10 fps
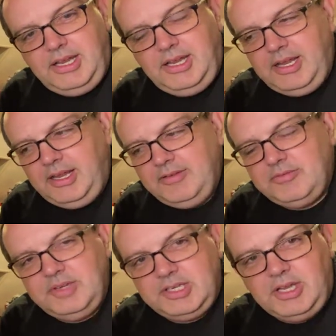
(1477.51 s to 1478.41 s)

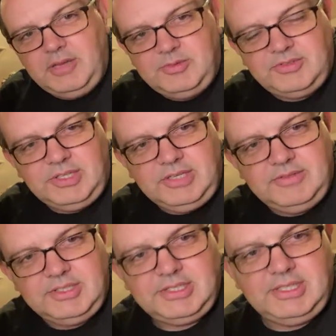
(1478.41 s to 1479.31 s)
every term of
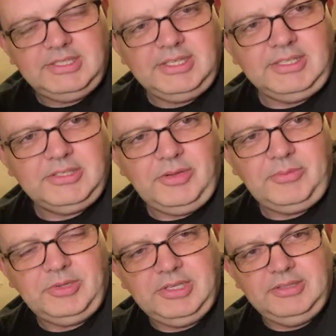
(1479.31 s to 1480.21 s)
service is
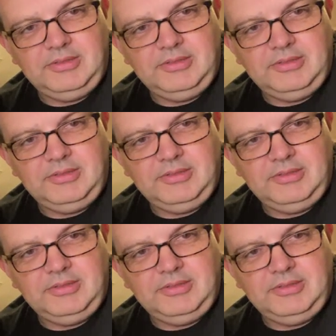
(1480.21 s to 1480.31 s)
interpreted